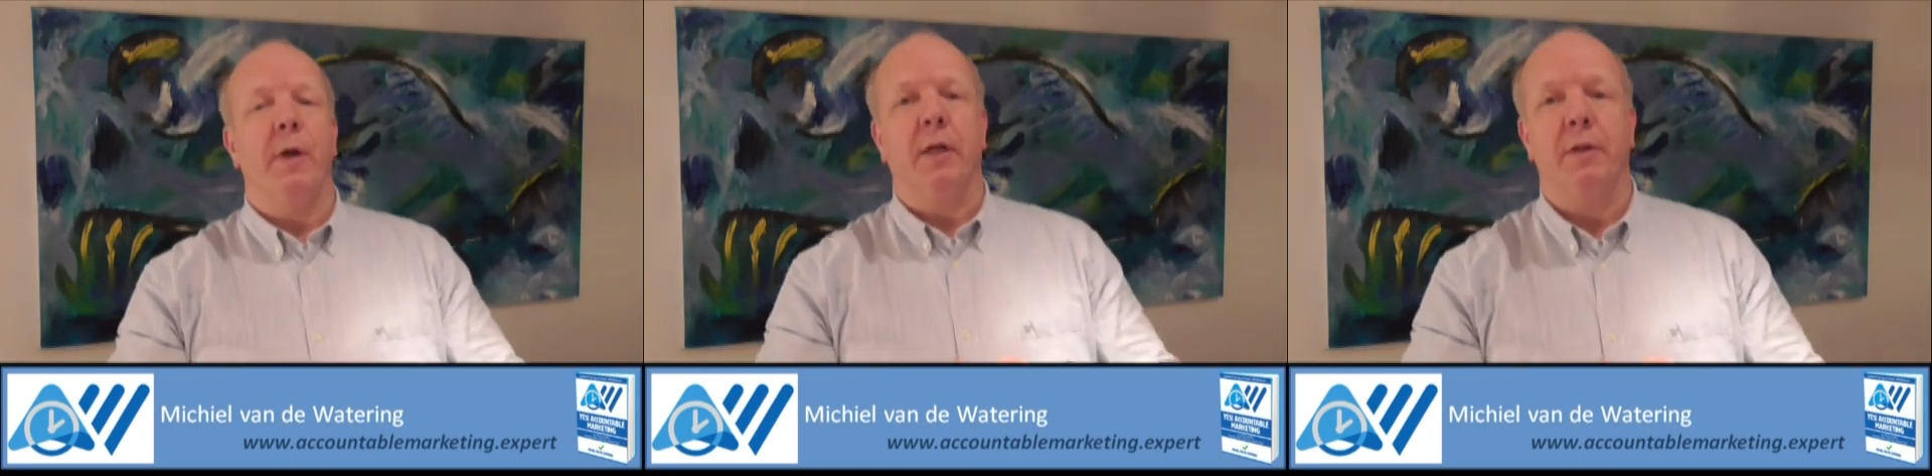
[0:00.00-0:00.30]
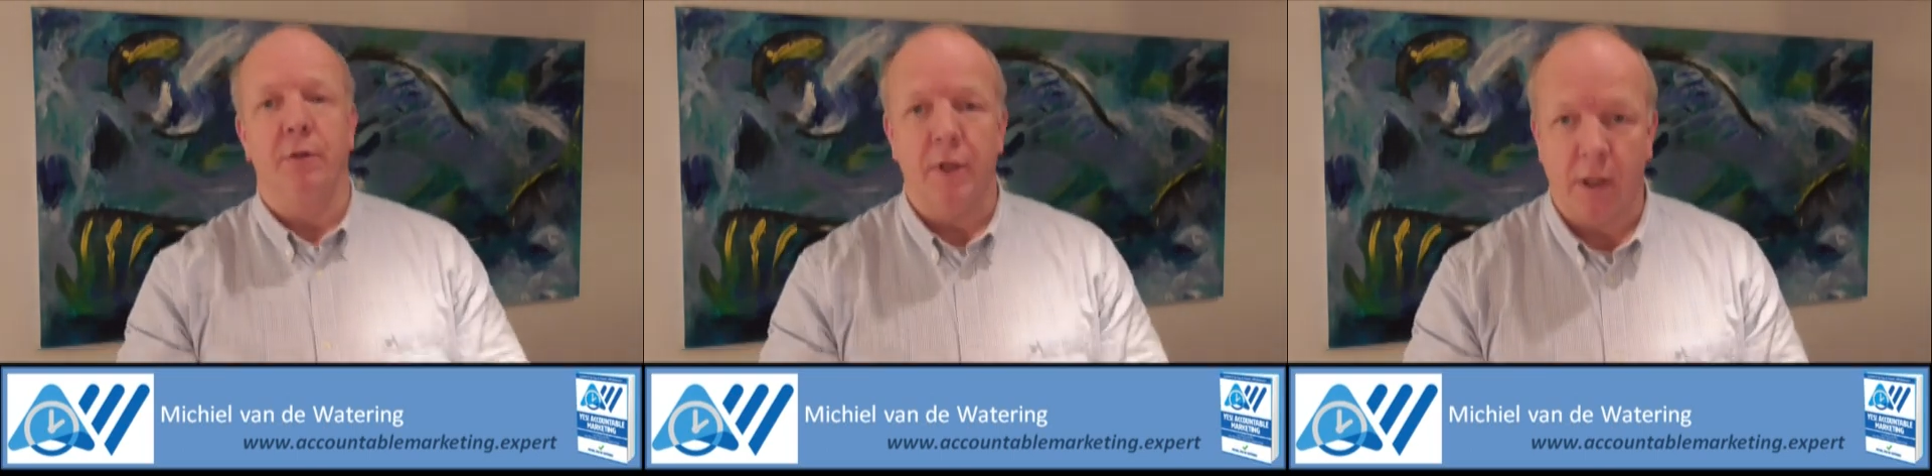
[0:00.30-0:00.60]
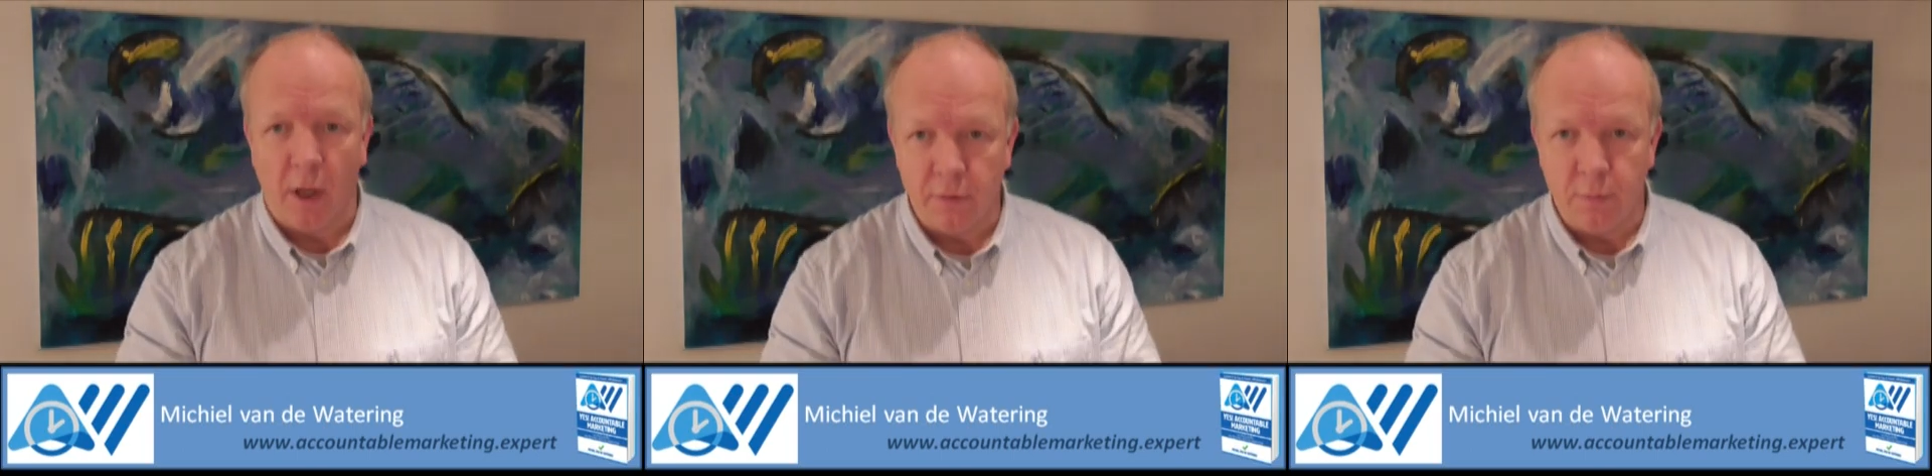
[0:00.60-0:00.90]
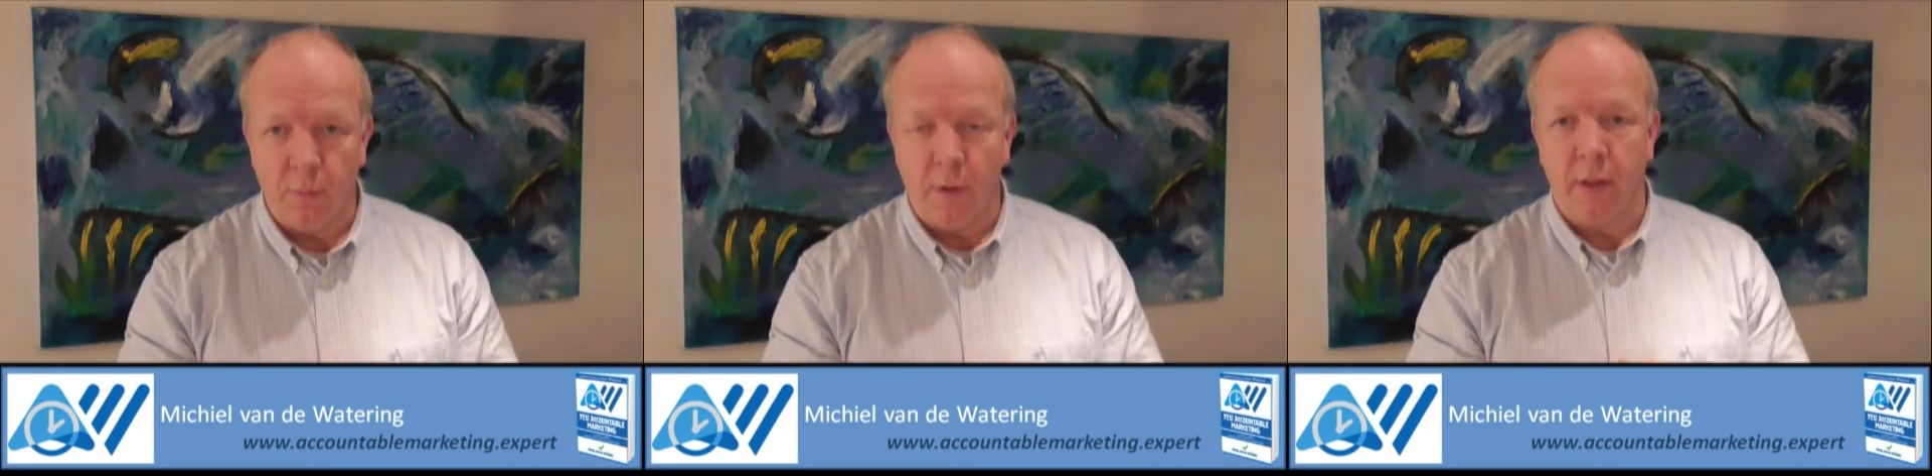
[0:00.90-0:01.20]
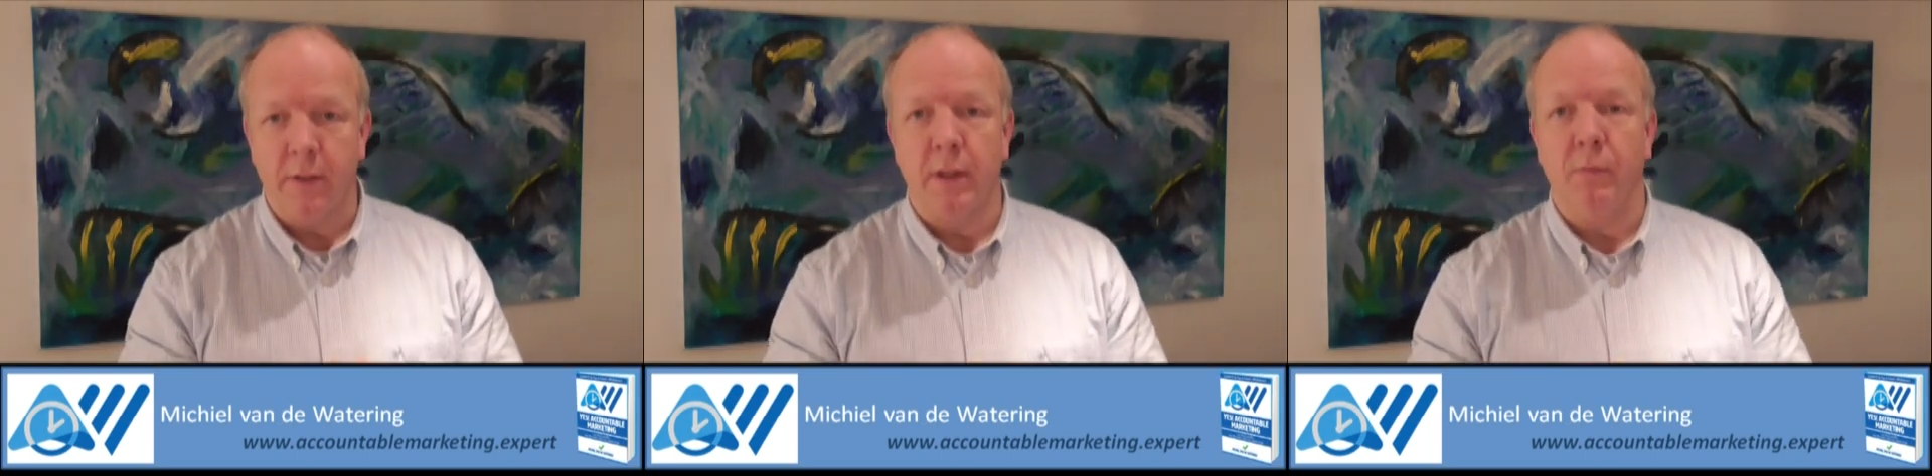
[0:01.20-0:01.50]
back to the Accountable
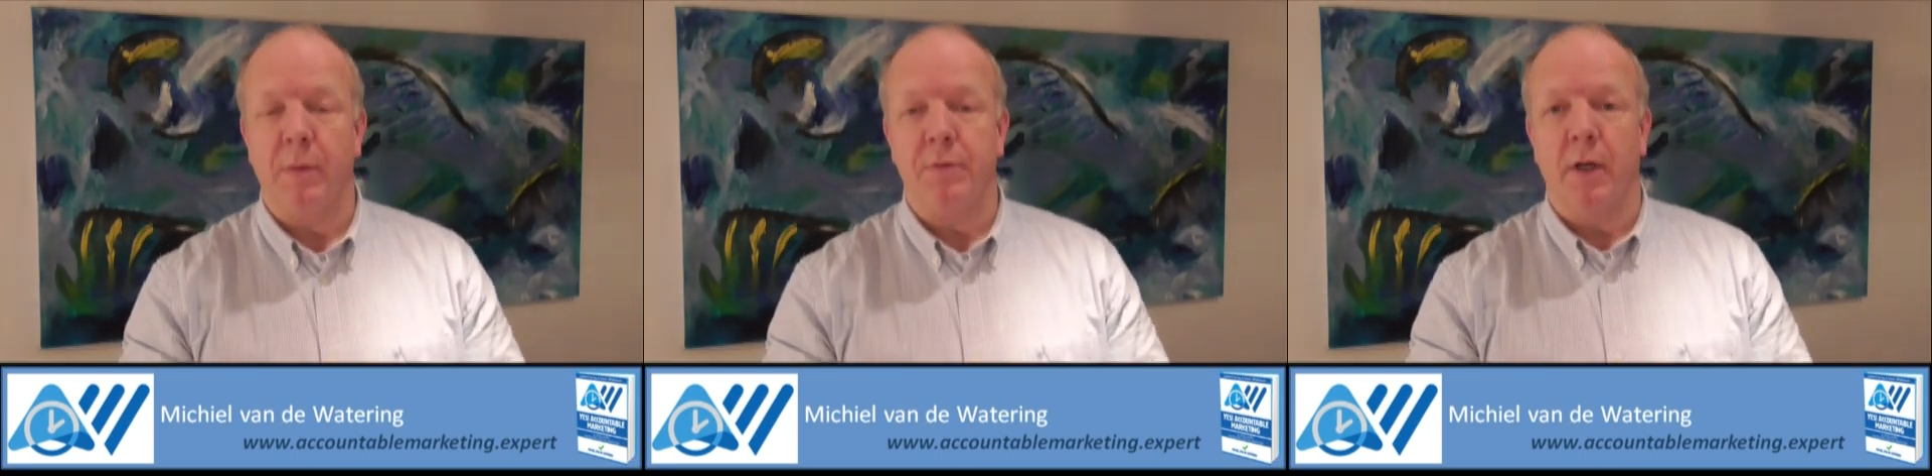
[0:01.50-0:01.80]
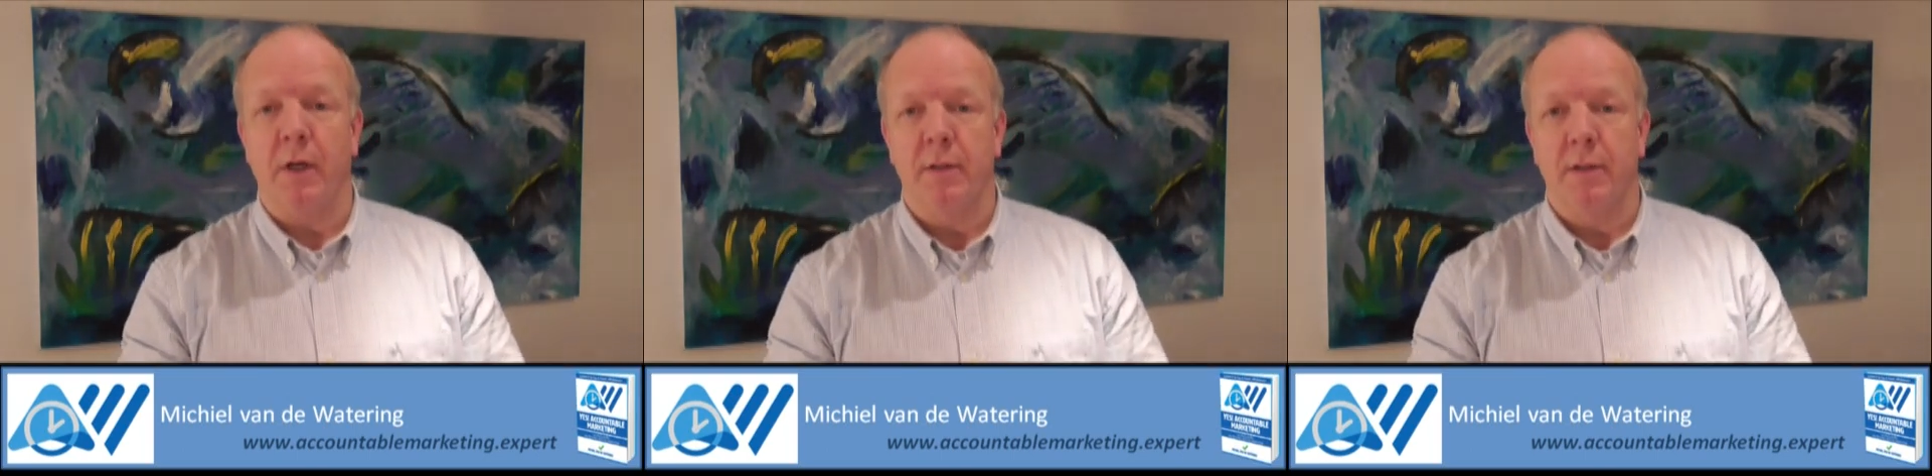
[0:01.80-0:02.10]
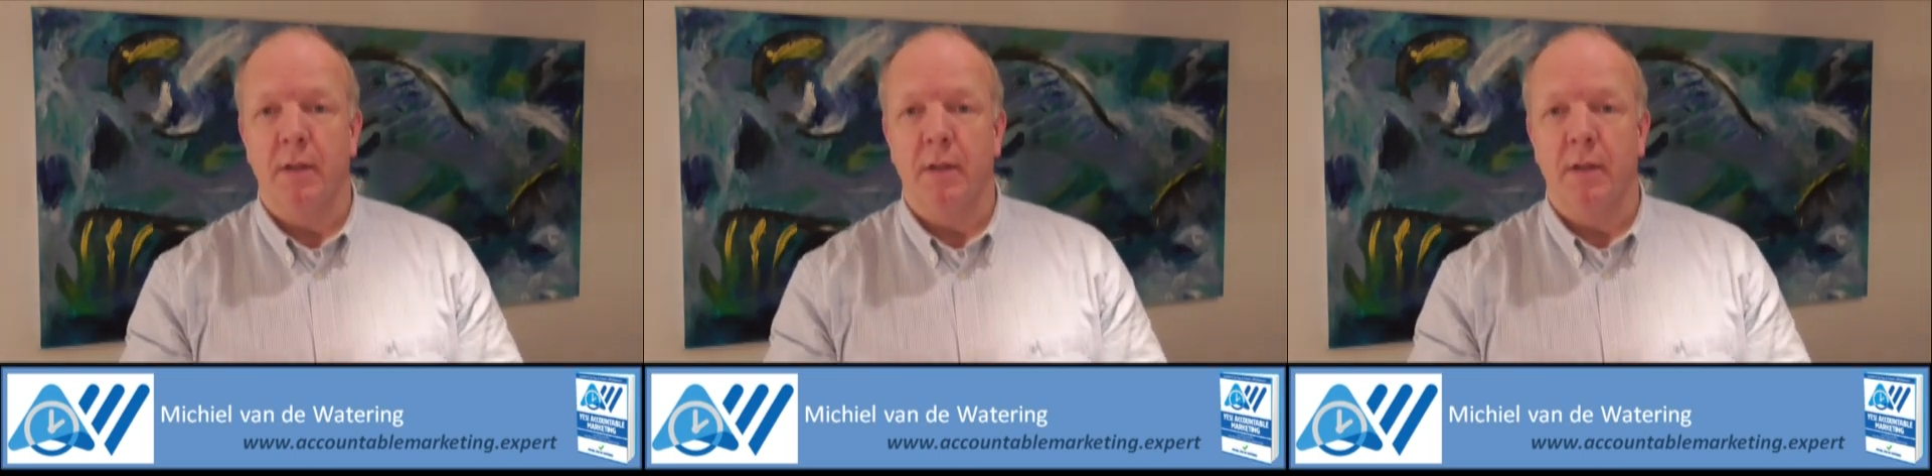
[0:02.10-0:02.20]
Marketing website.